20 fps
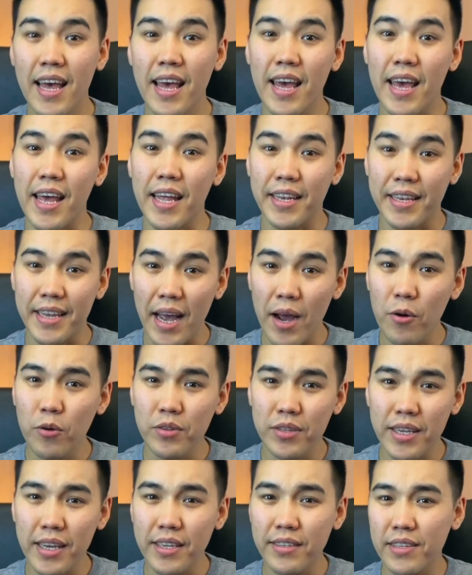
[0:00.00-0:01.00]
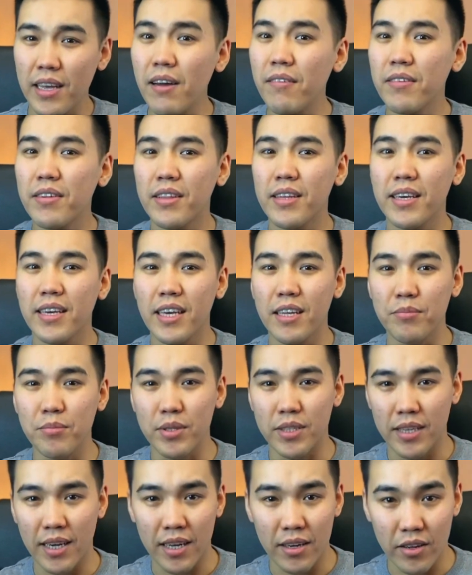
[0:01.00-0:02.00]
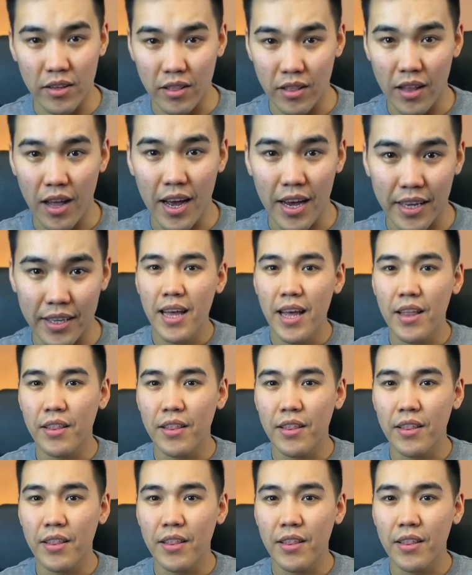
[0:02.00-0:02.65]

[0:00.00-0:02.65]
and nowadays everything can be done online.